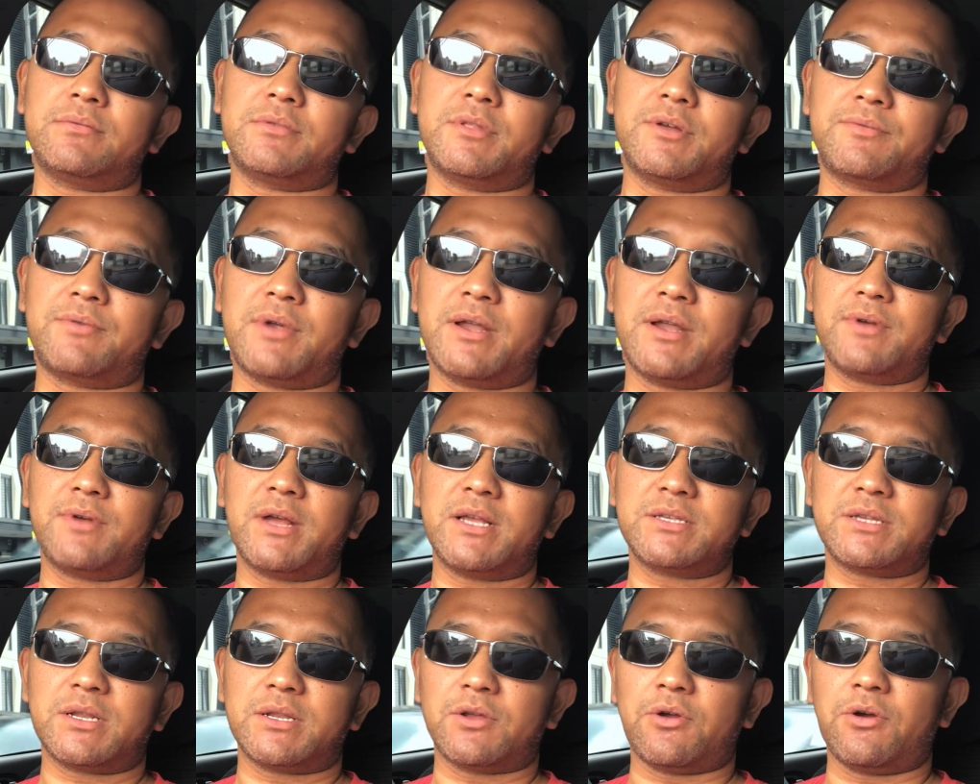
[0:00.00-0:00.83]
The was
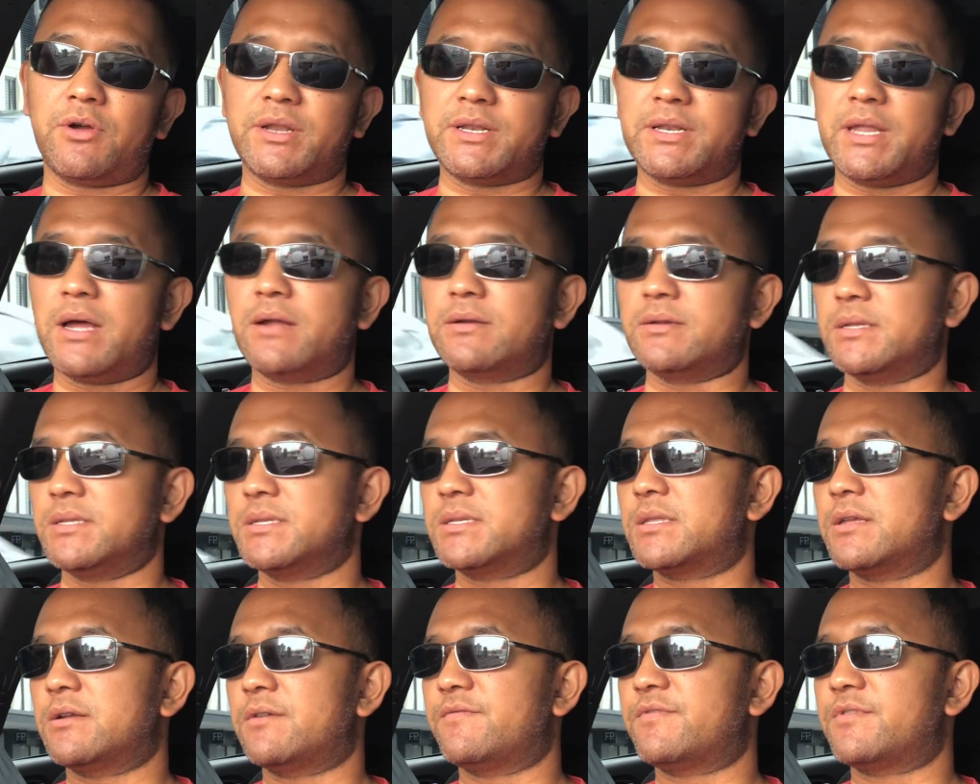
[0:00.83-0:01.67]
actually going down.
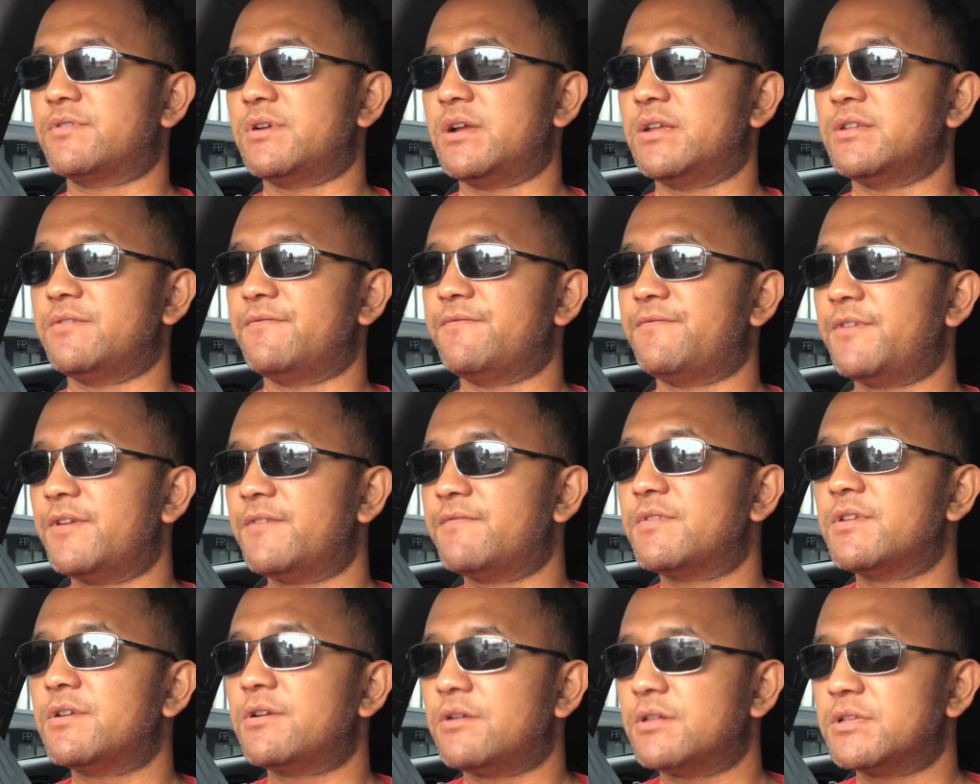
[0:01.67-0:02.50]
Instead of
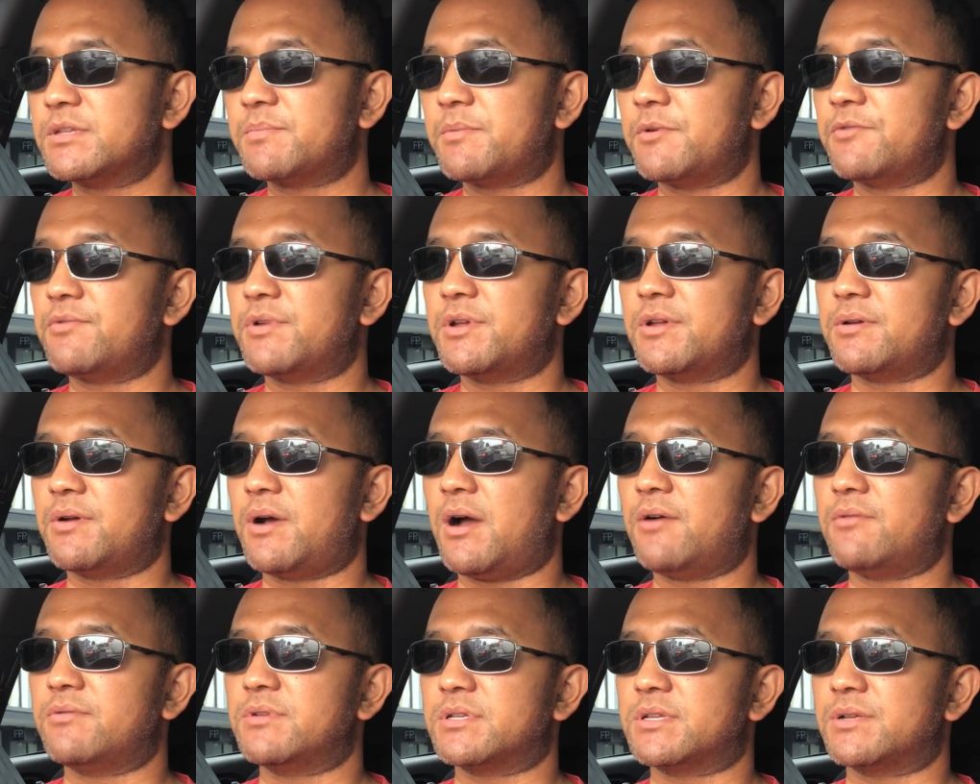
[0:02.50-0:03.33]
$350 per week,
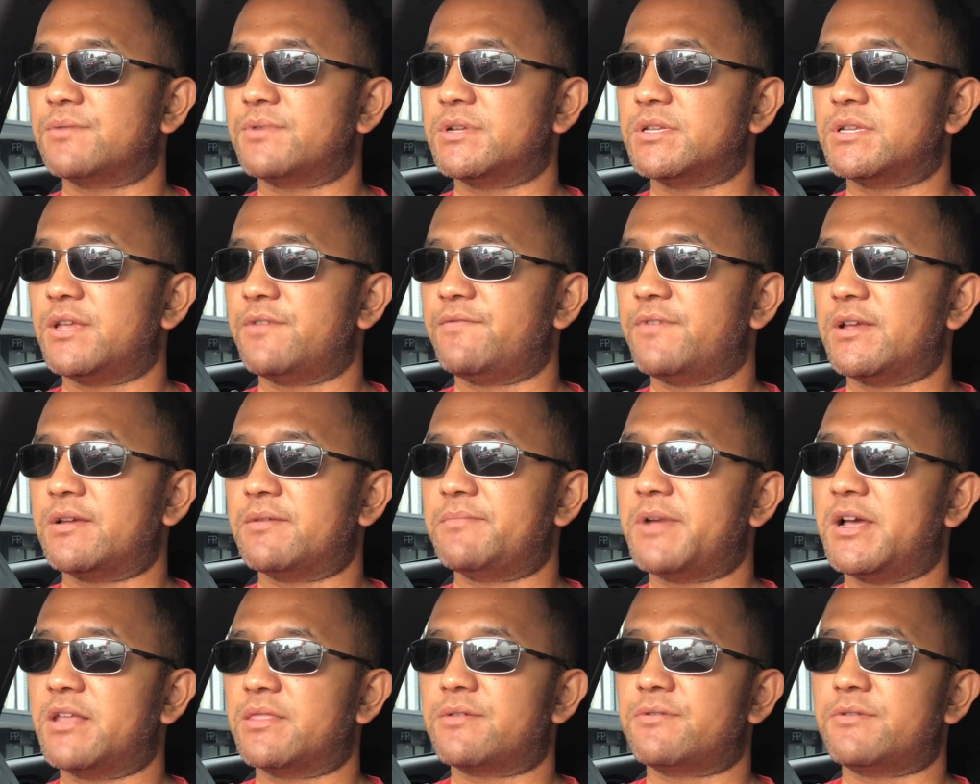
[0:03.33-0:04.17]
I was receiving
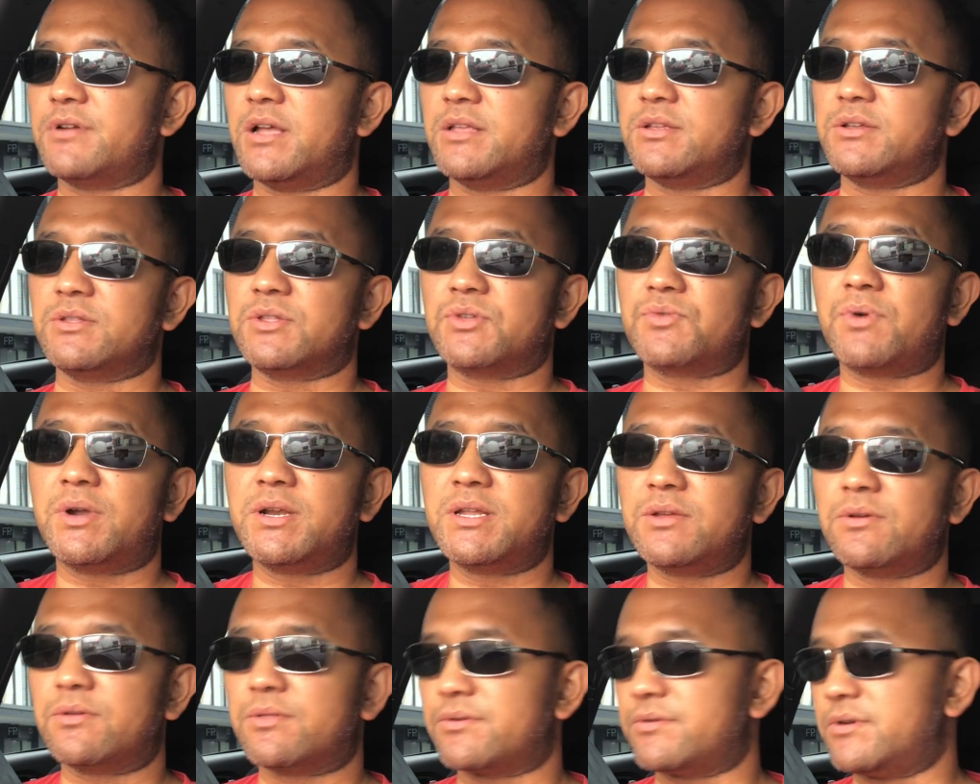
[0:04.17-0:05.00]
about
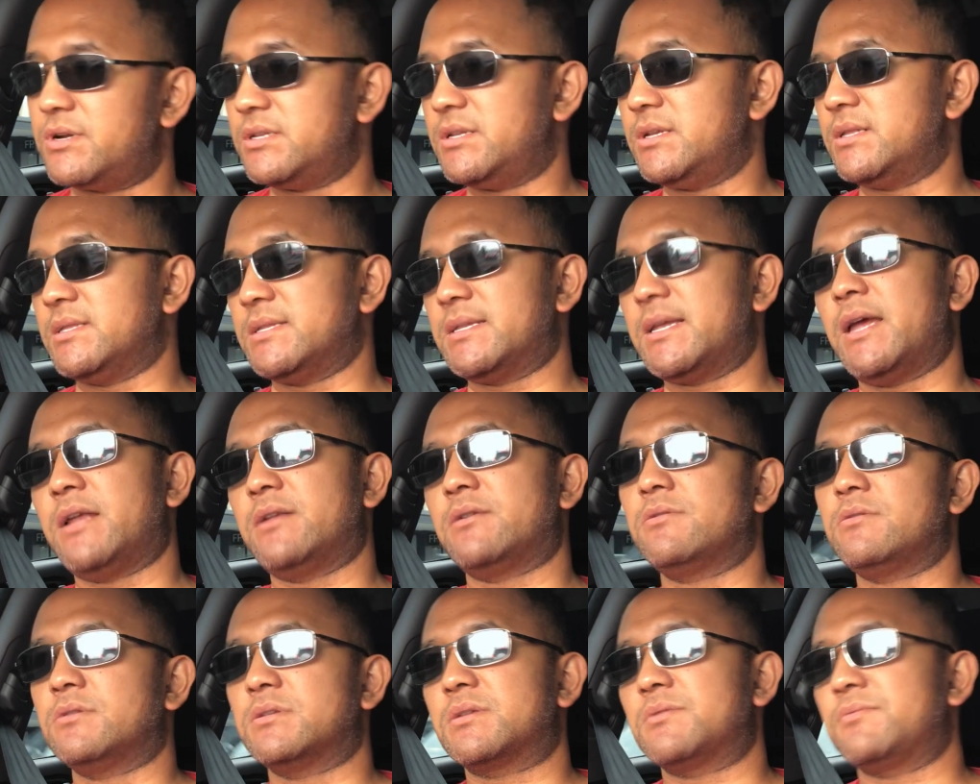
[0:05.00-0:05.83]
$320 or
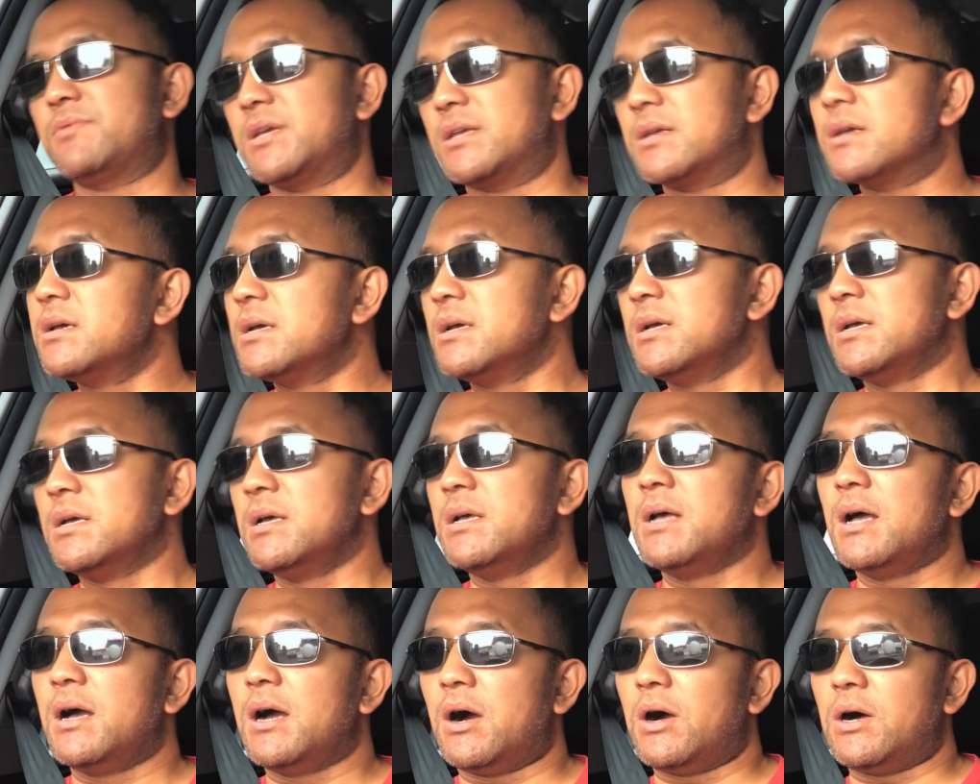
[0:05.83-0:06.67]
$310 a week.
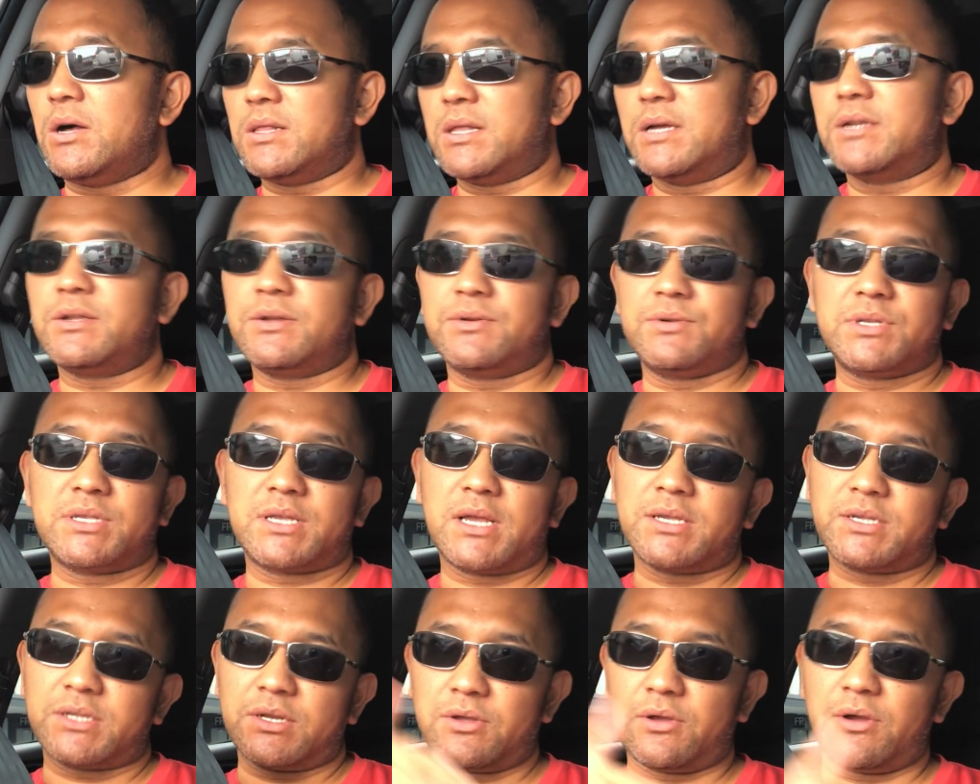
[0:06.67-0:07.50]
All I knew was
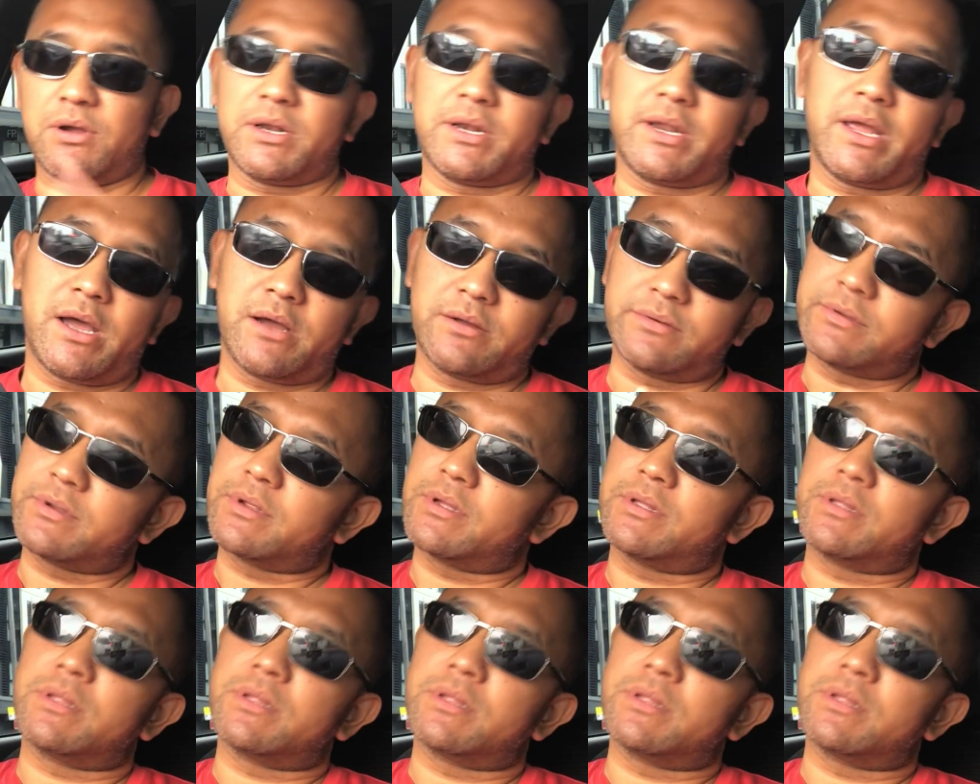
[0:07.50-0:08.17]
actually going down.